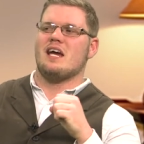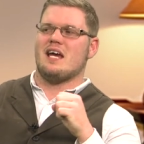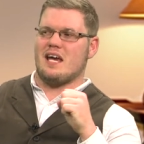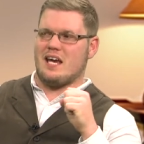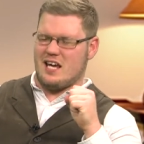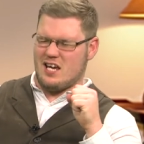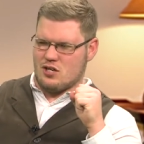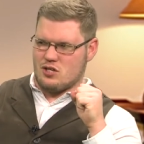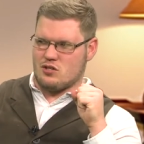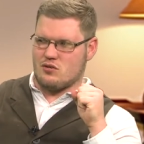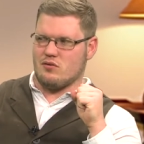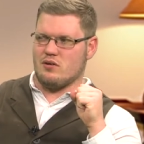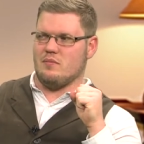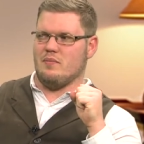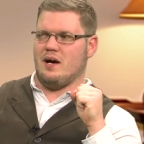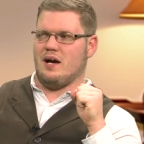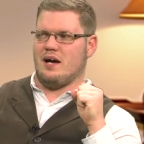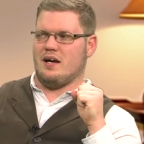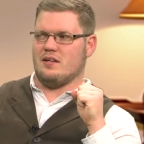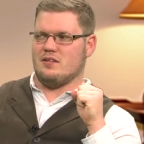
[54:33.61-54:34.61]
history
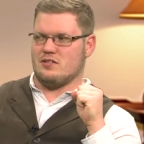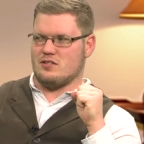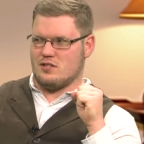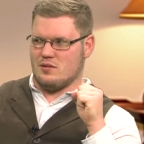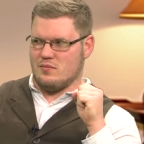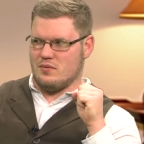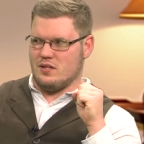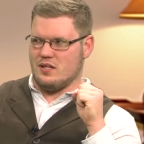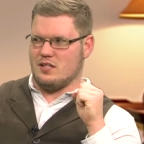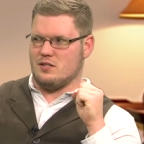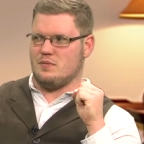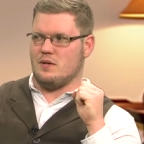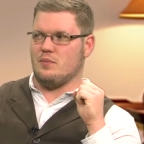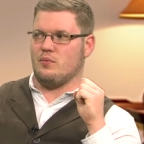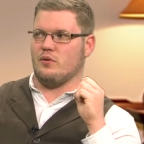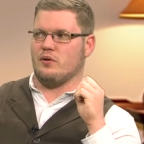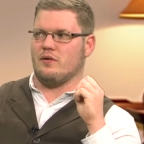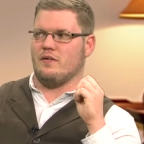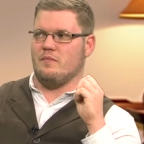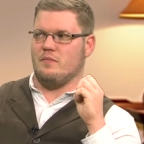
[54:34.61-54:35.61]
behind some of these people that